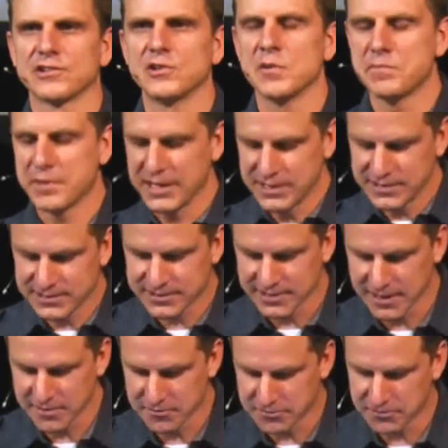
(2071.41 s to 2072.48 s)
You have been
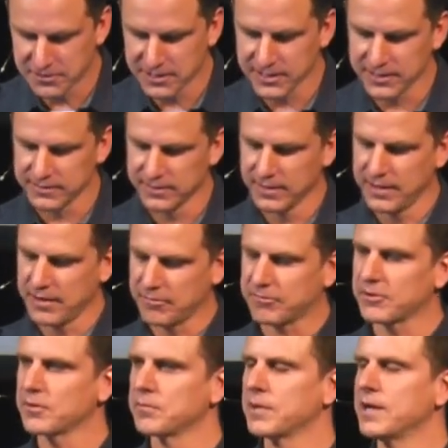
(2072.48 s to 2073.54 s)
set free
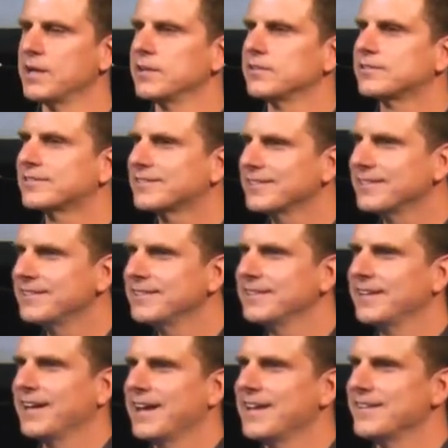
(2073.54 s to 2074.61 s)
from sin
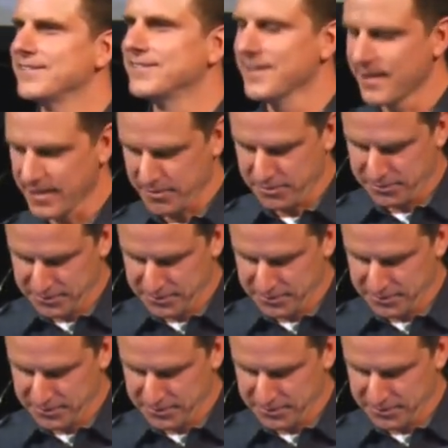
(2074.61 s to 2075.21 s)
and death